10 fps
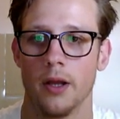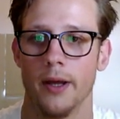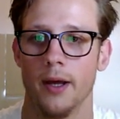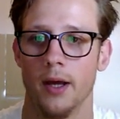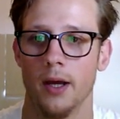
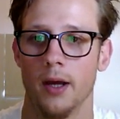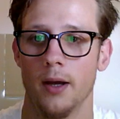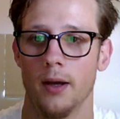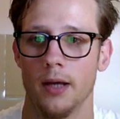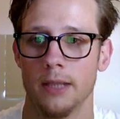
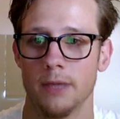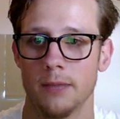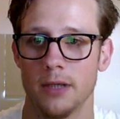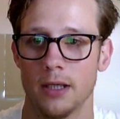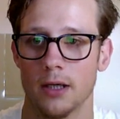And
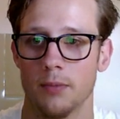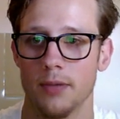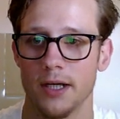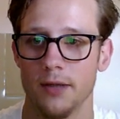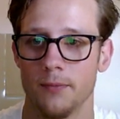maybe a player.